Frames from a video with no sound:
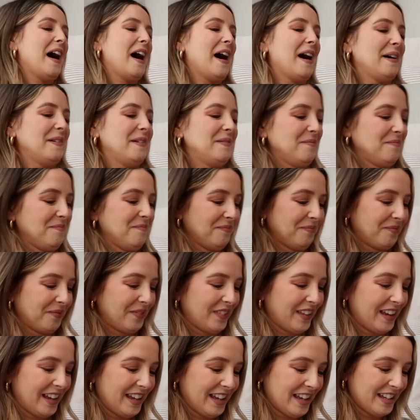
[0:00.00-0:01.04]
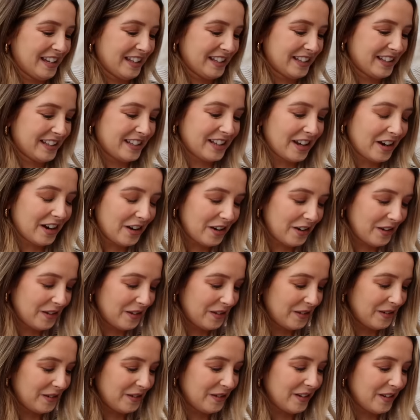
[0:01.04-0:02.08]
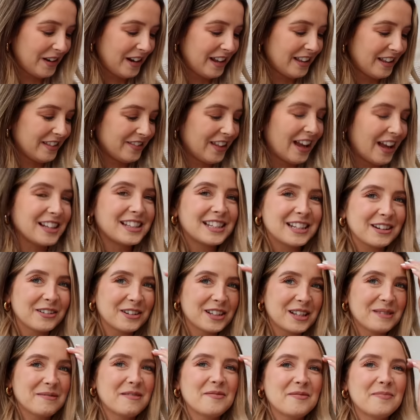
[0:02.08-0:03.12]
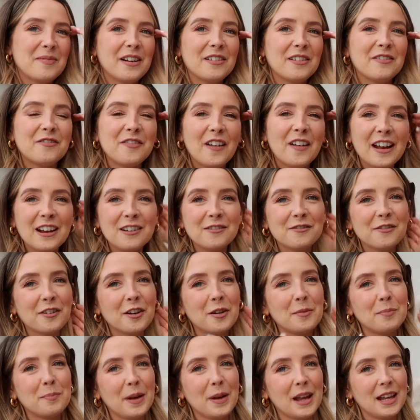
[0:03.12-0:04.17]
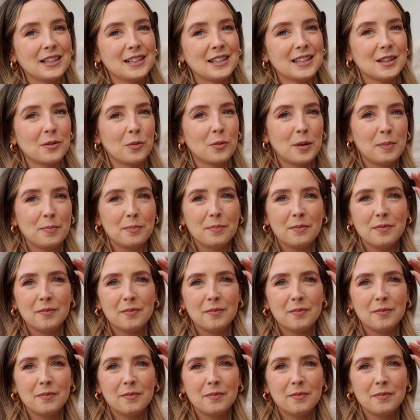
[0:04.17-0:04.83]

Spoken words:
So they're still some of my favourite bits that we...